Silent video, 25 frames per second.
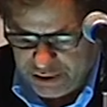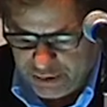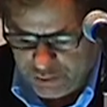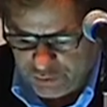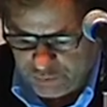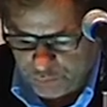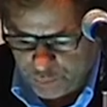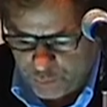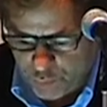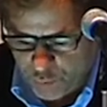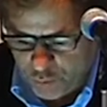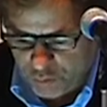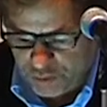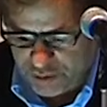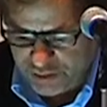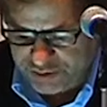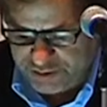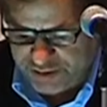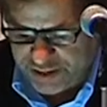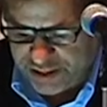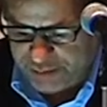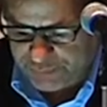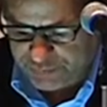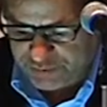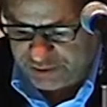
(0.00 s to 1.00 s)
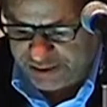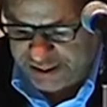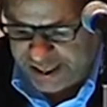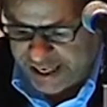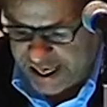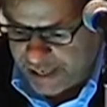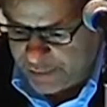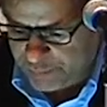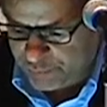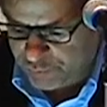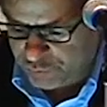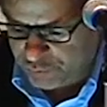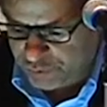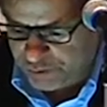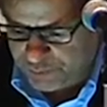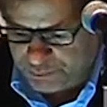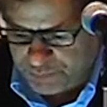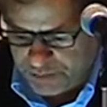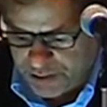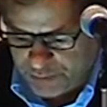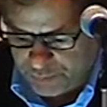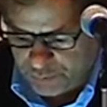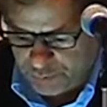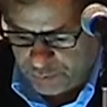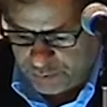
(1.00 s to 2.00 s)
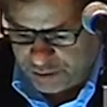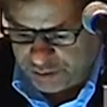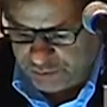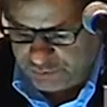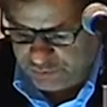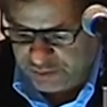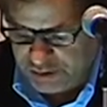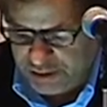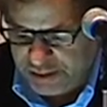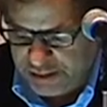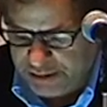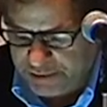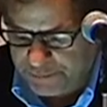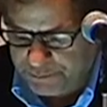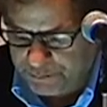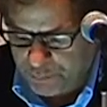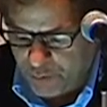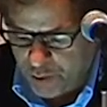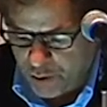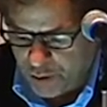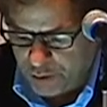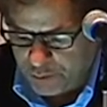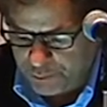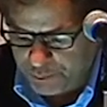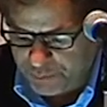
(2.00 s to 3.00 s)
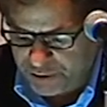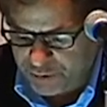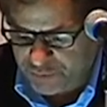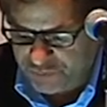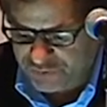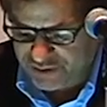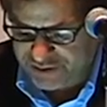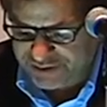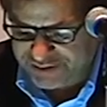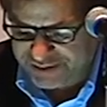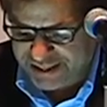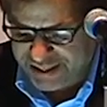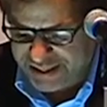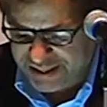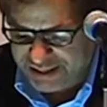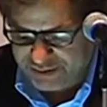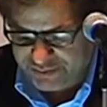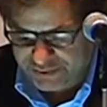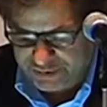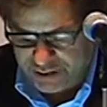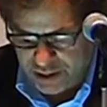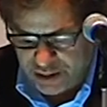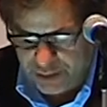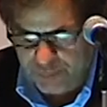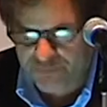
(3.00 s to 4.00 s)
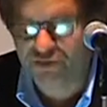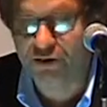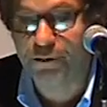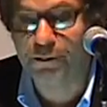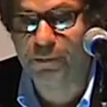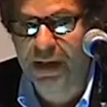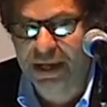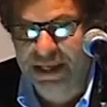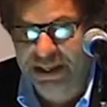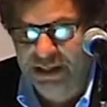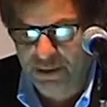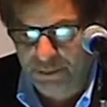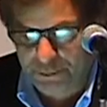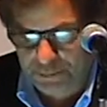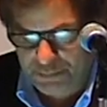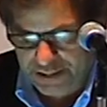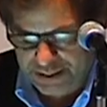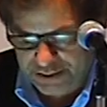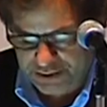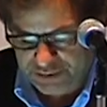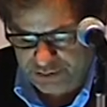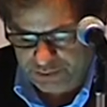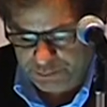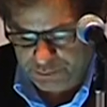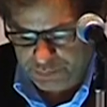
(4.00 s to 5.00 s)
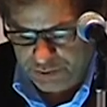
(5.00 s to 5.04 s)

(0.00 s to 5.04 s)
is more adept at capturing memories, in part because it takes time to make a painted